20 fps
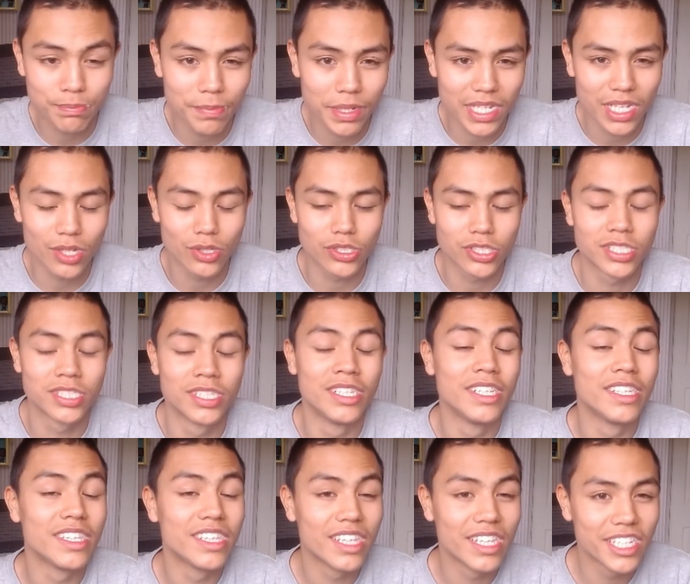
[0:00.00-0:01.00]
because
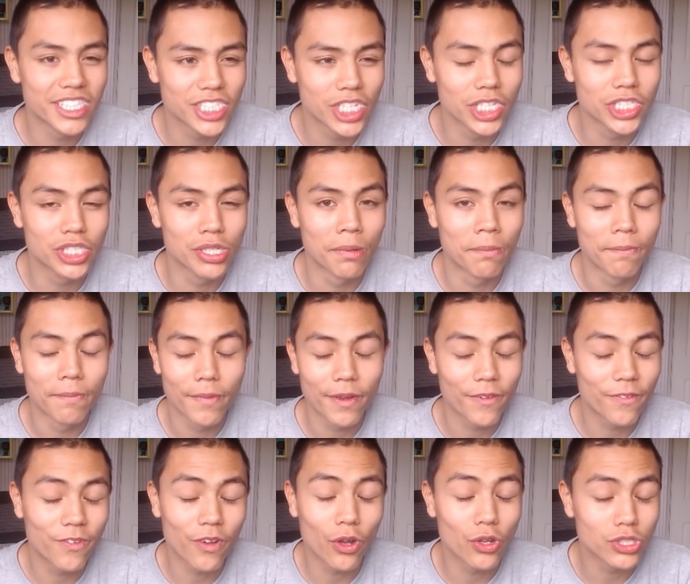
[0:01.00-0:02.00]
this is
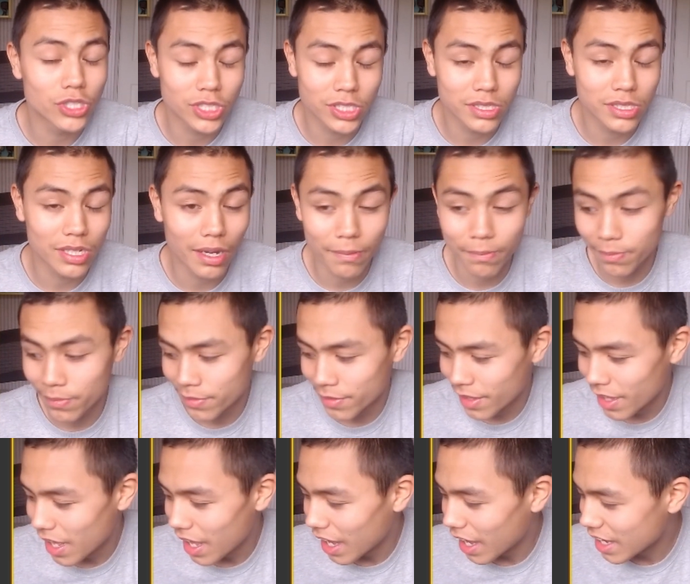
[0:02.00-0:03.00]
the first time
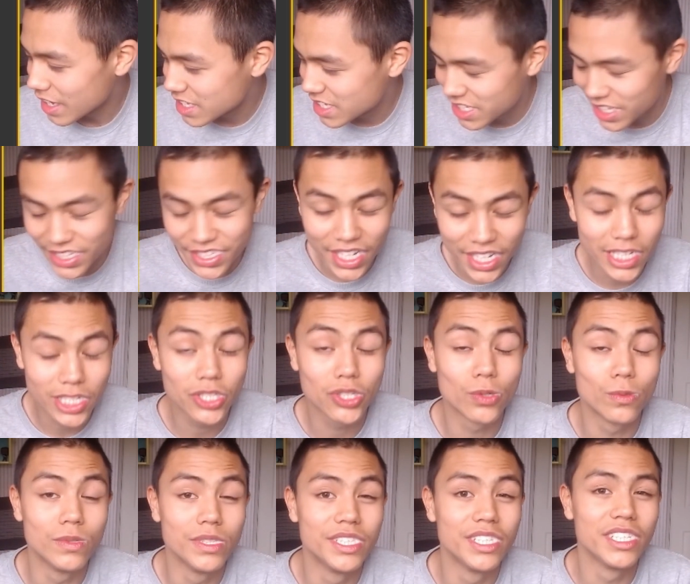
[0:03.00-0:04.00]
actually
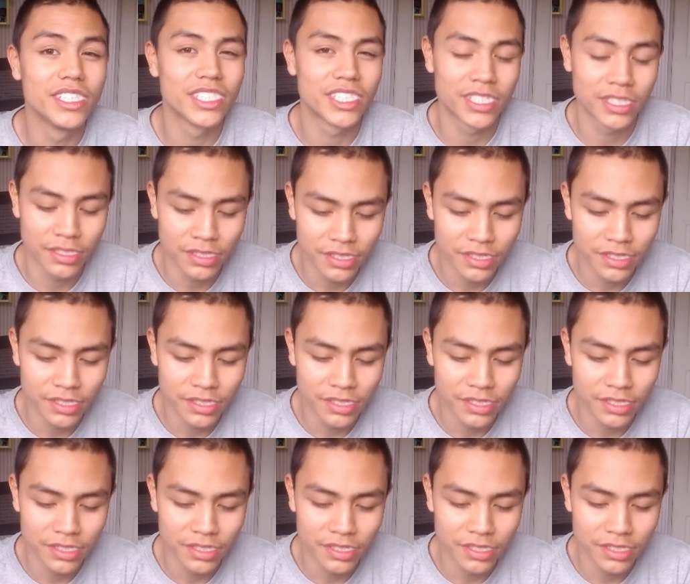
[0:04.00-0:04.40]
doing this.